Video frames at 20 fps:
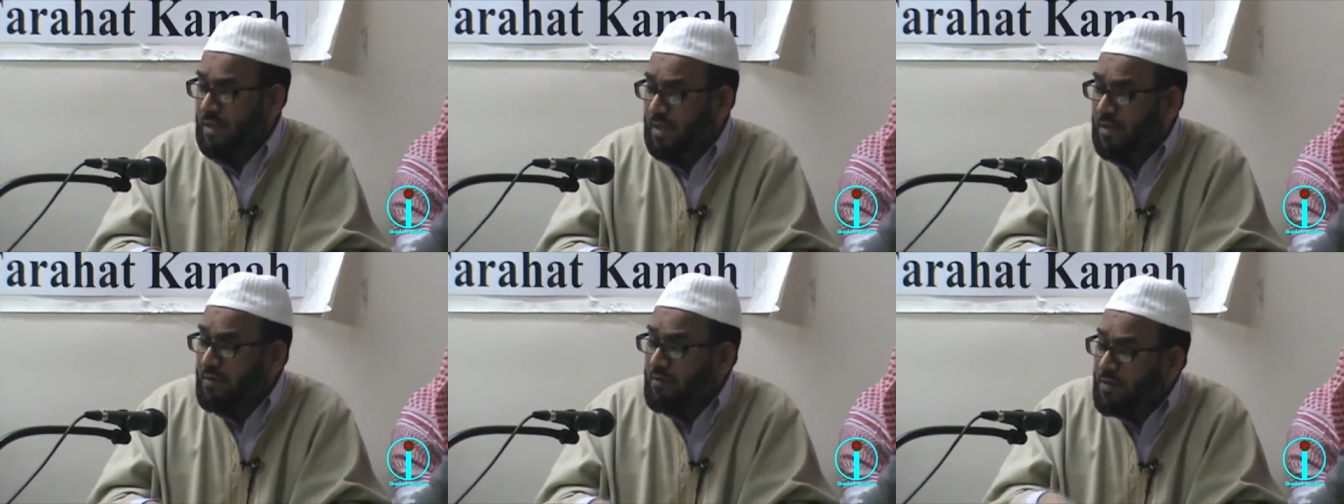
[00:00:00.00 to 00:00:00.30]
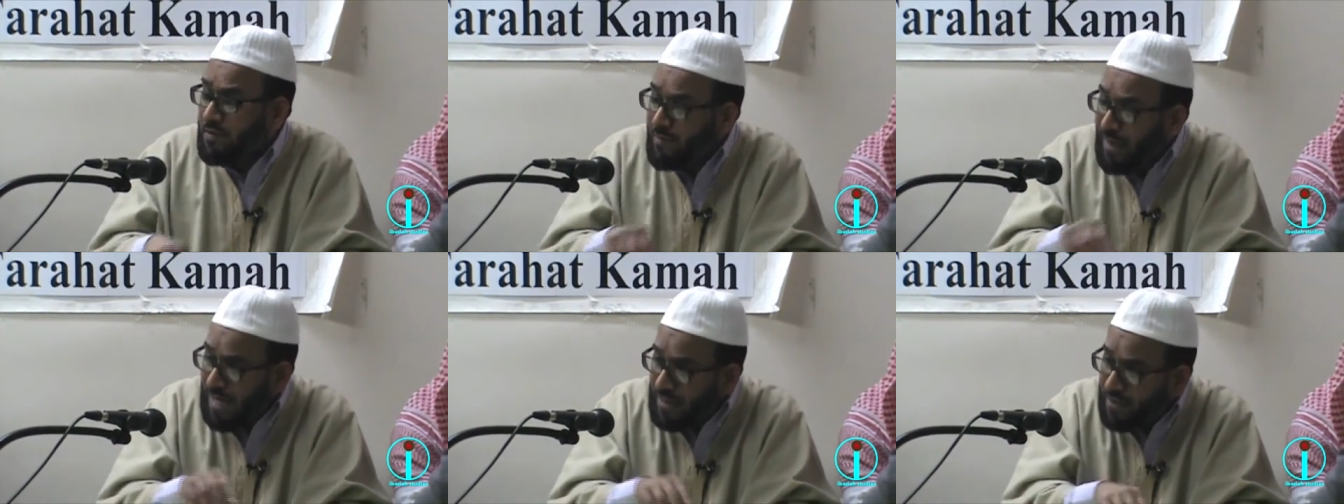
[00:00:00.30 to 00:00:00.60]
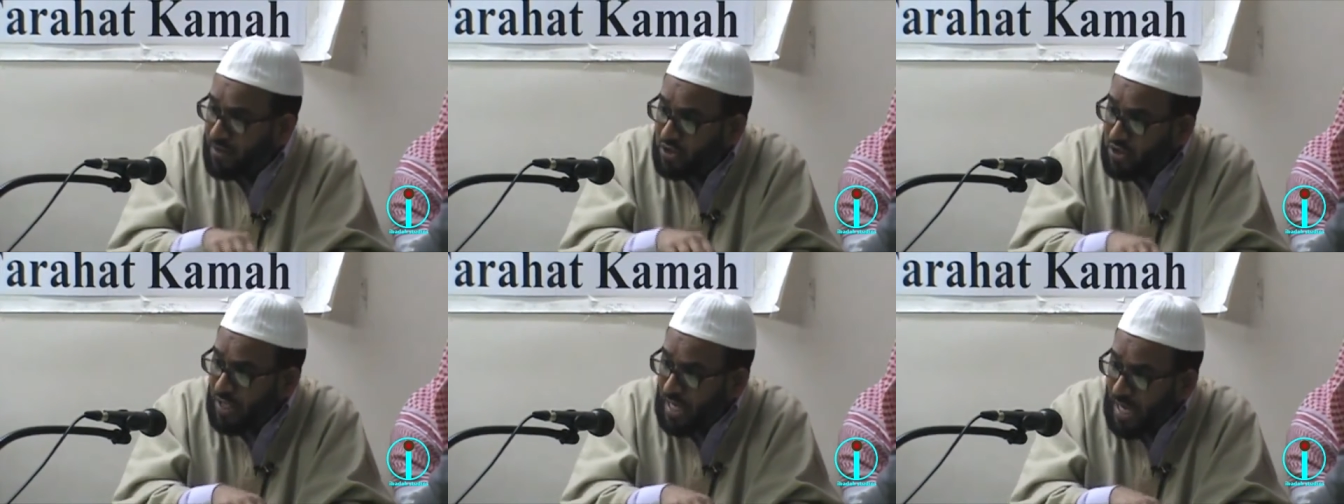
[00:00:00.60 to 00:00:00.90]
And you
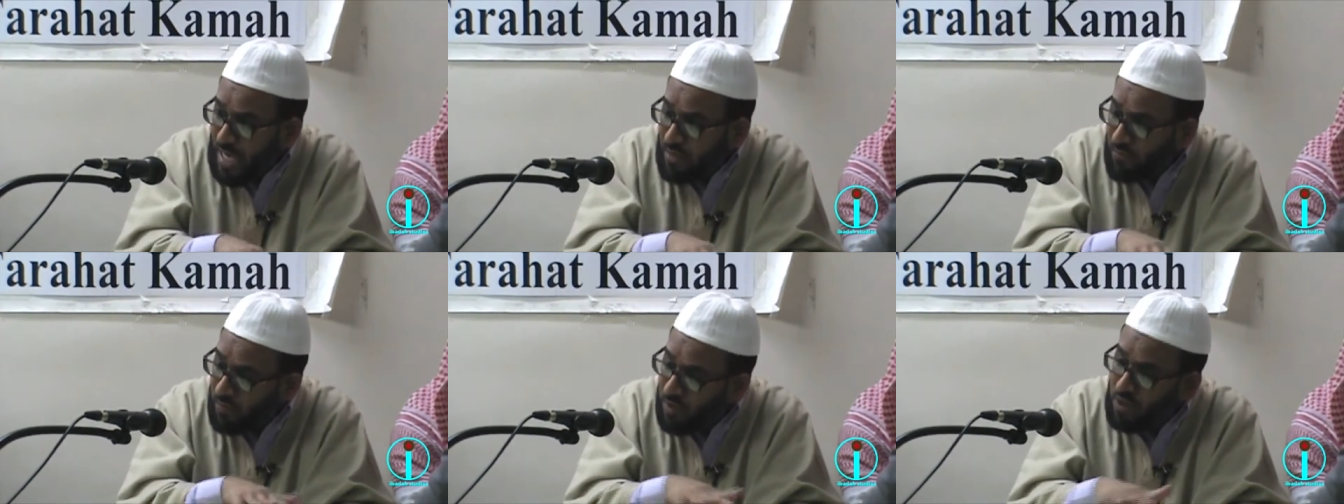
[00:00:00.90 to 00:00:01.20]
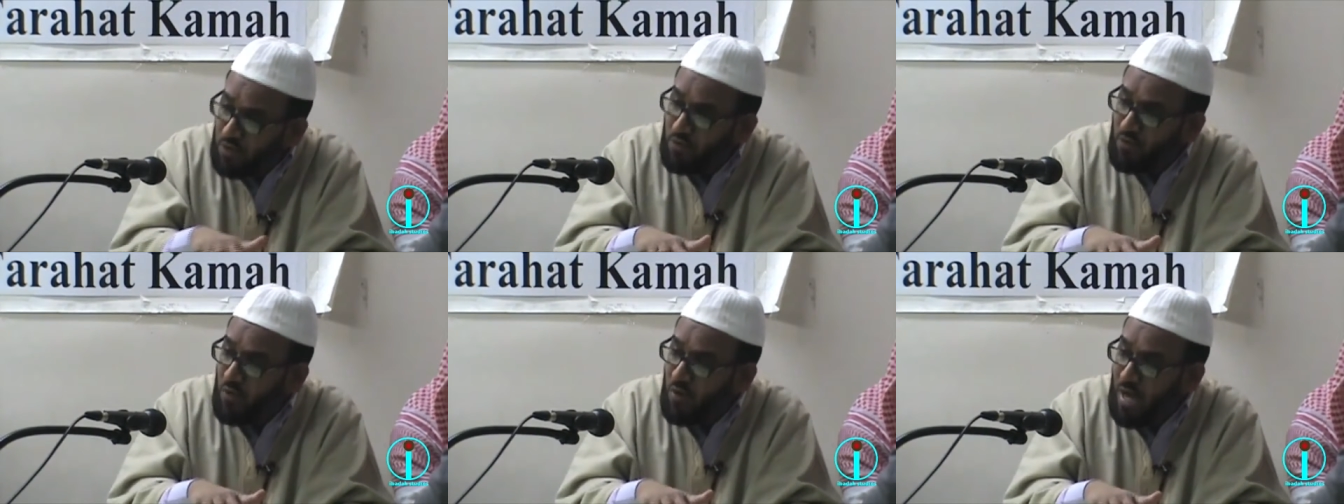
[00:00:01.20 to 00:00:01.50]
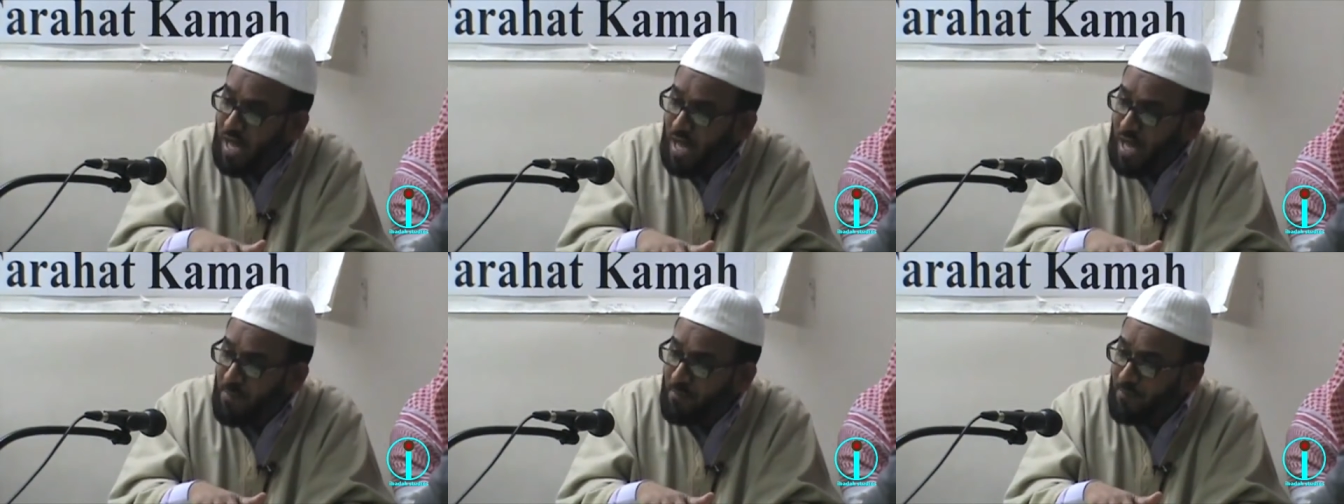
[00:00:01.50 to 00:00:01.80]
remind the child when you grow
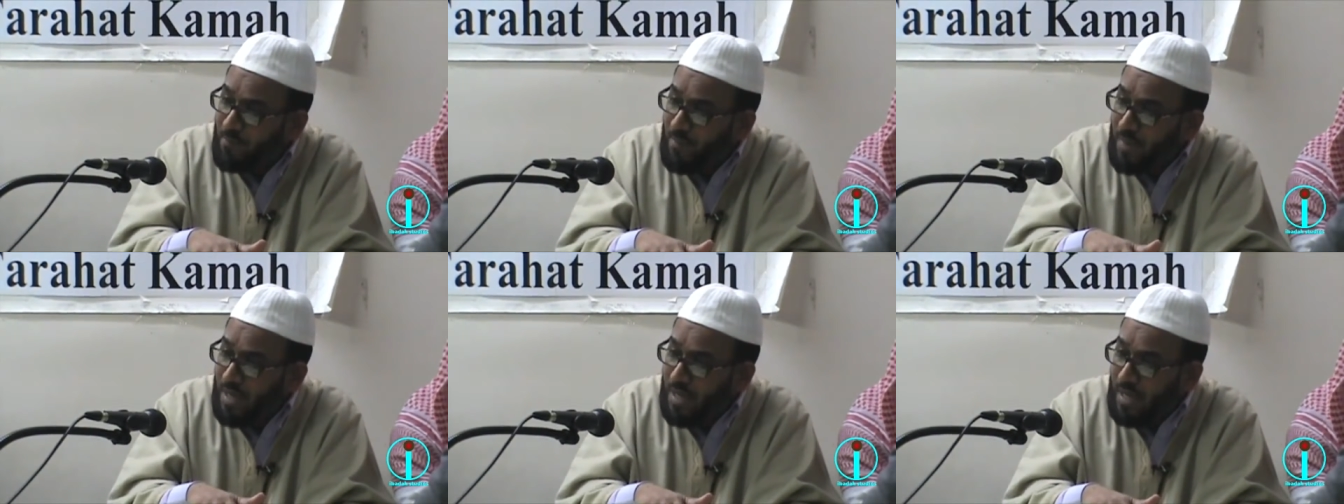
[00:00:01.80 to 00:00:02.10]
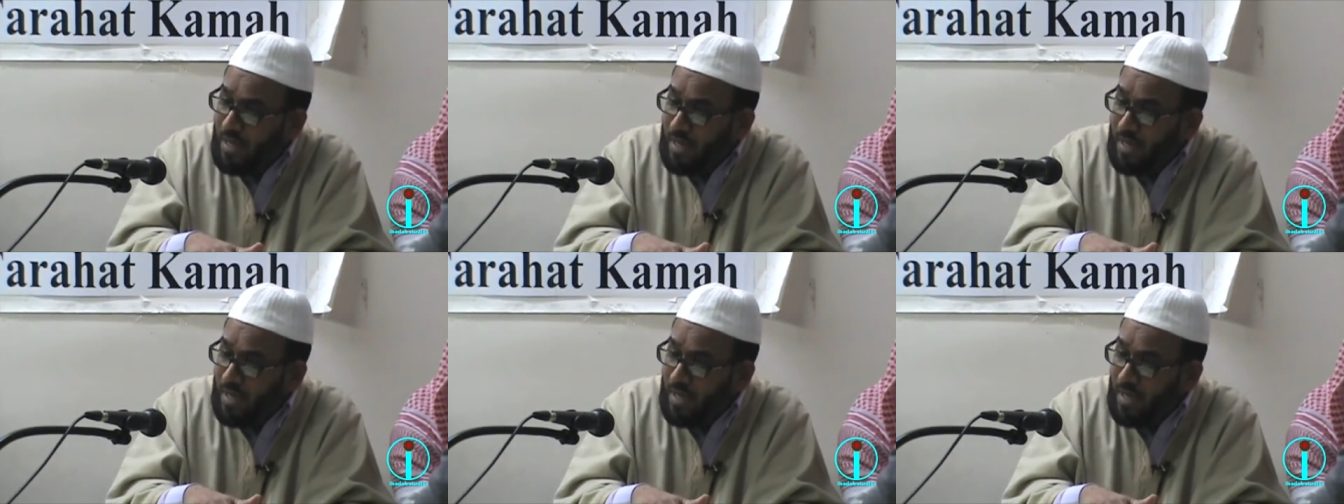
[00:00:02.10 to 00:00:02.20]
up,